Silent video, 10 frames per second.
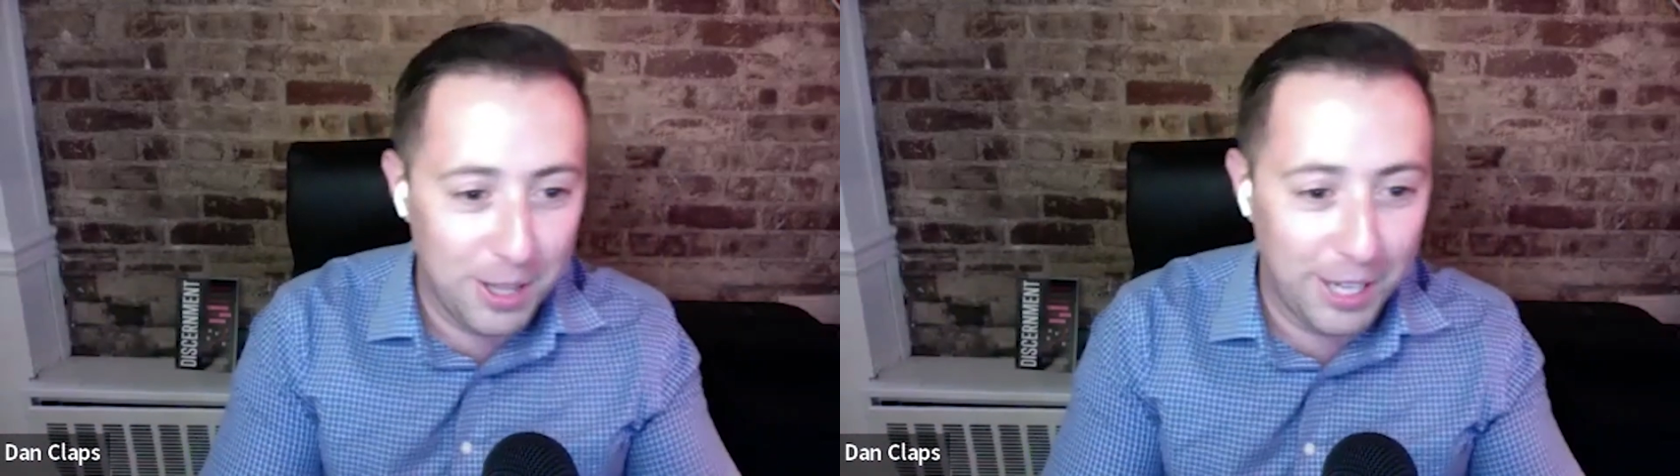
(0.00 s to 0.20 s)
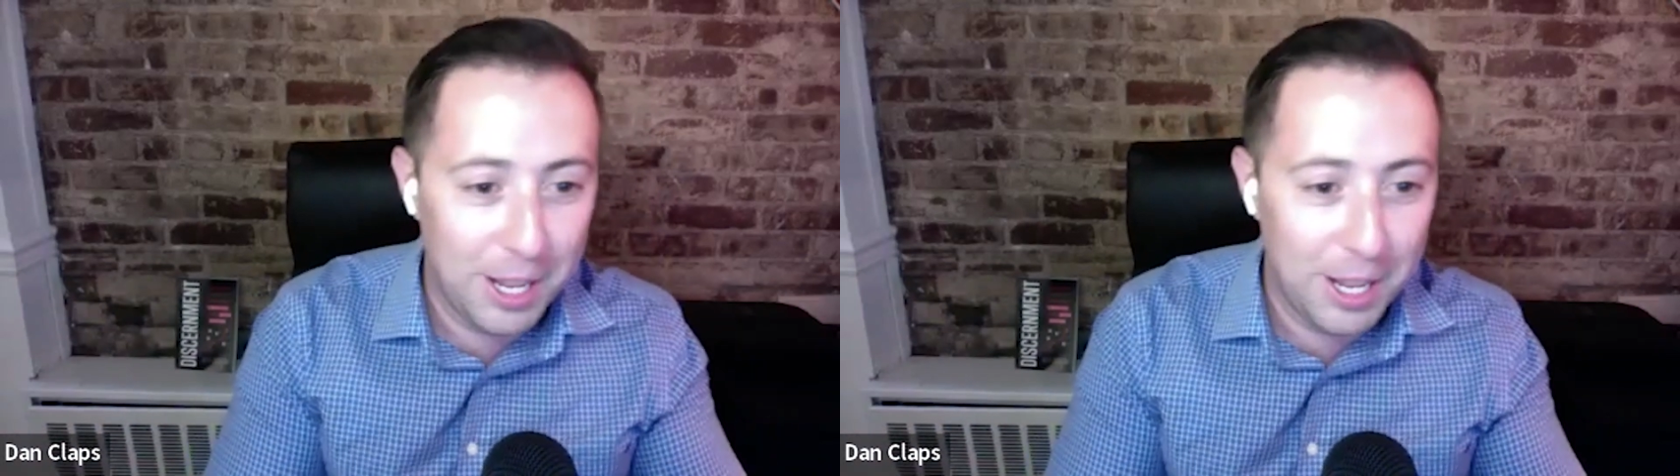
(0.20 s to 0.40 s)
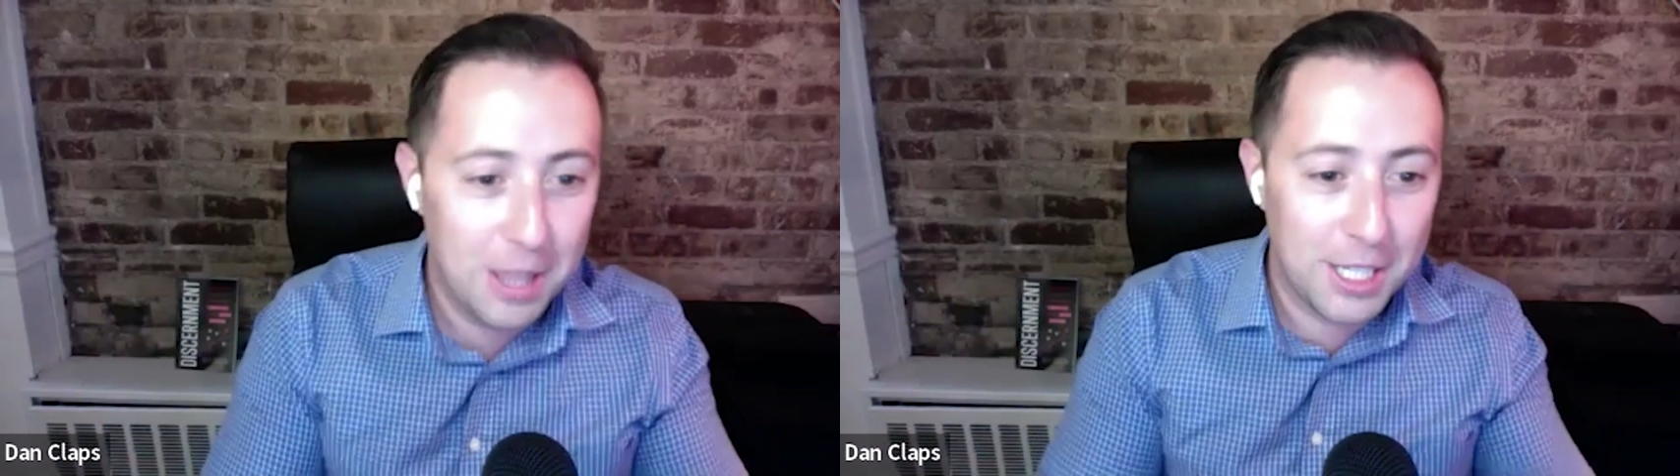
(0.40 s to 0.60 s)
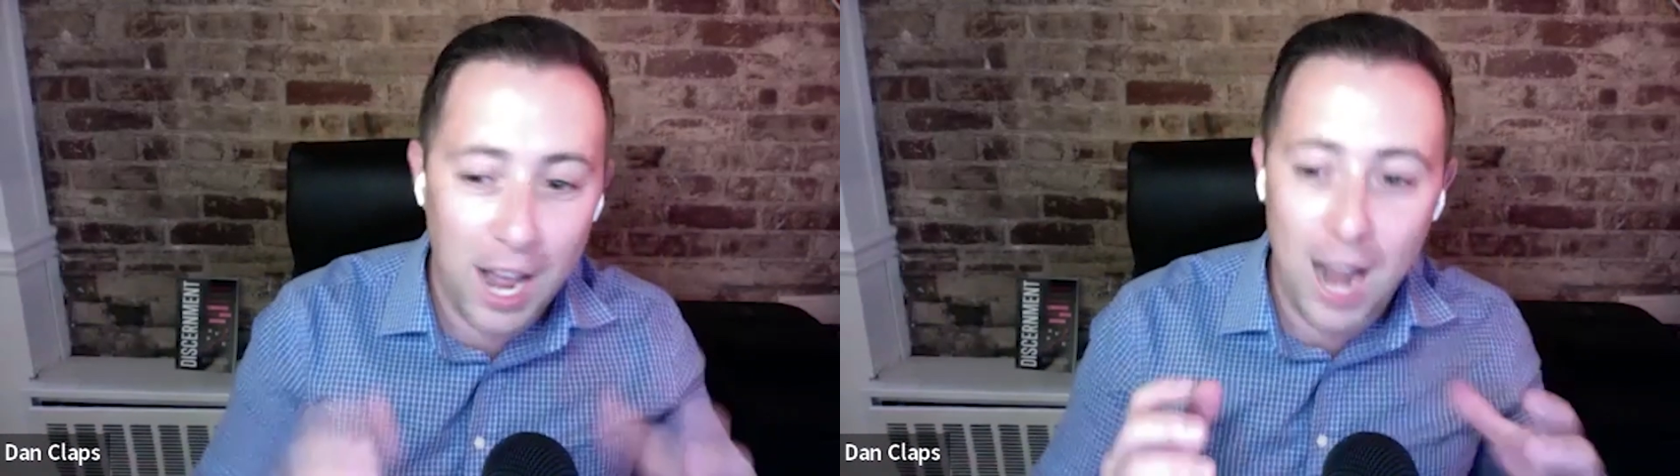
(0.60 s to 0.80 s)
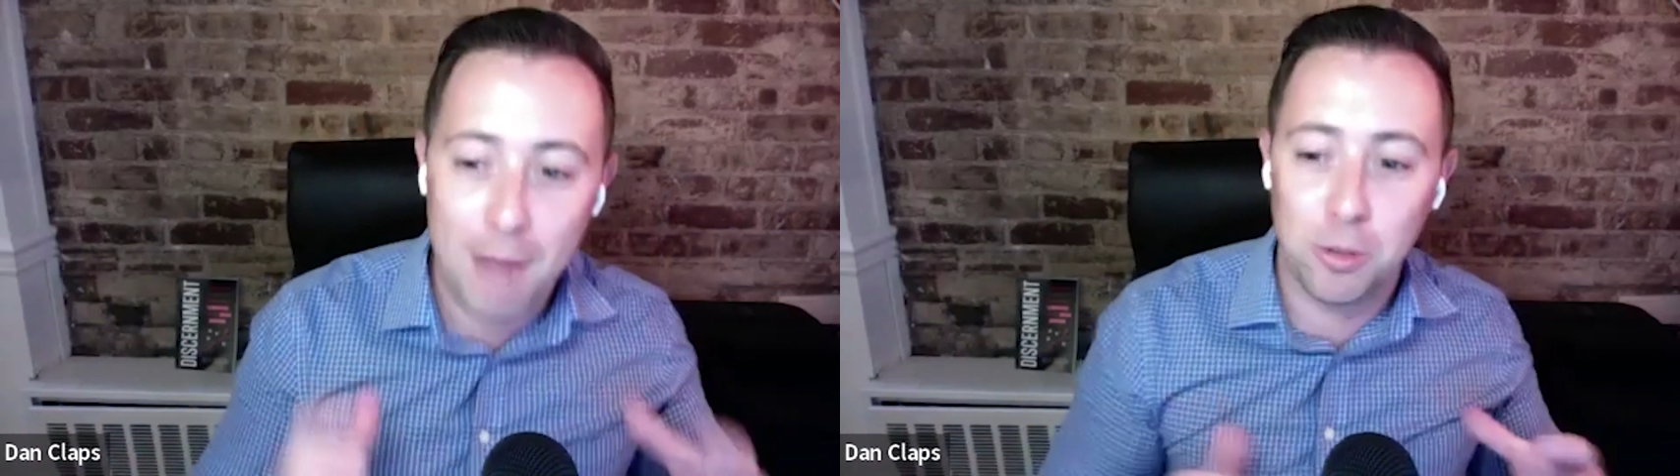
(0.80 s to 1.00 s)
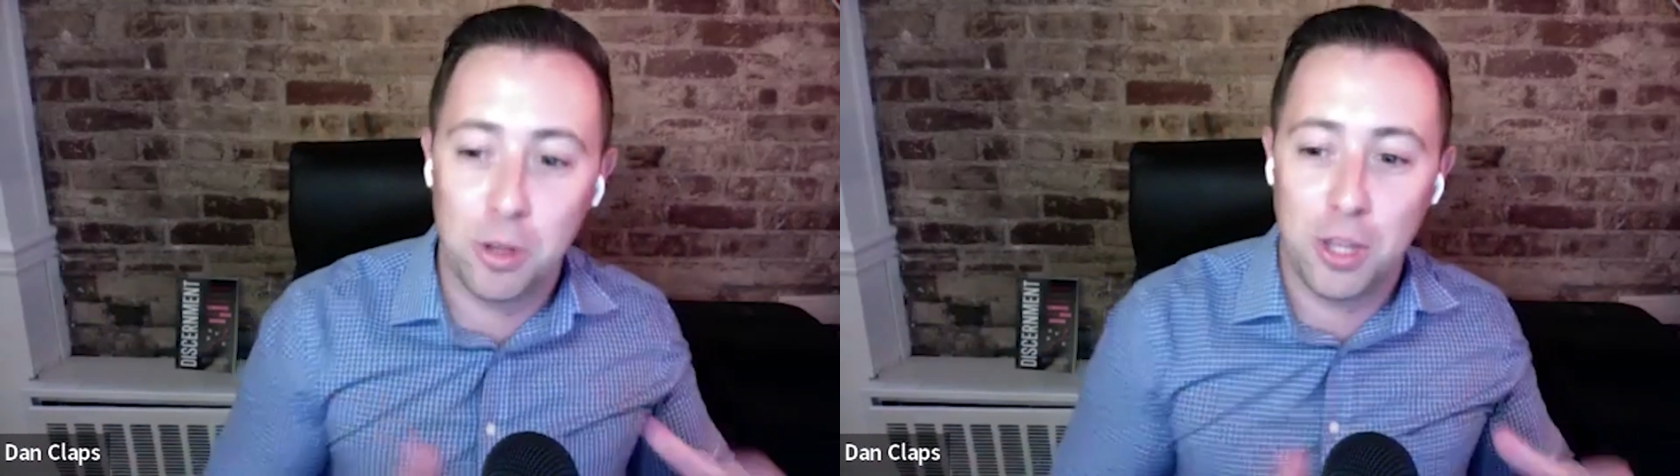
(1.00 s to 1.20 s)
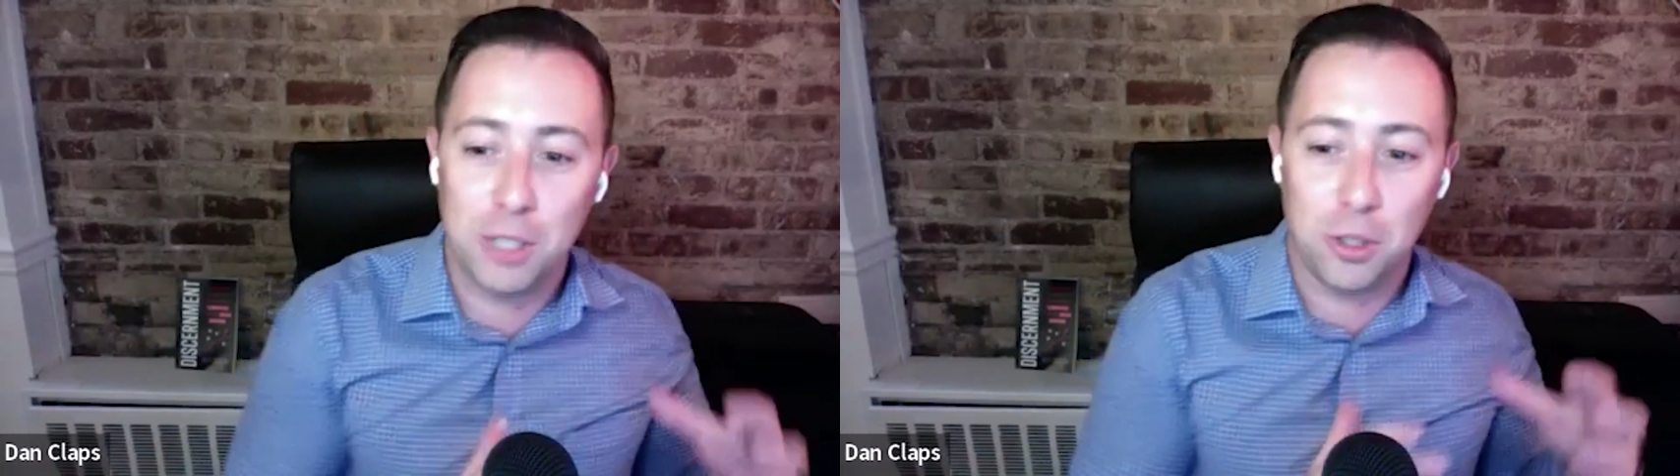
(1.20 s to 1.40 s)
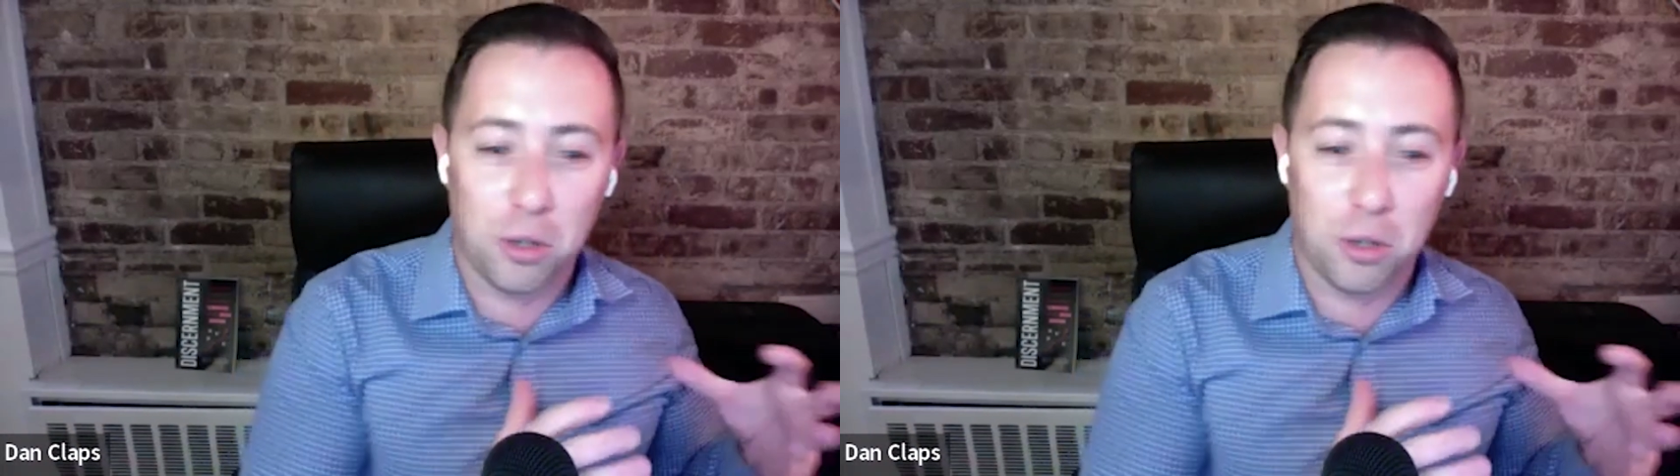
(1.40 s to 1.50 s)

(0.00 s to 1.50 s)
like the times where things are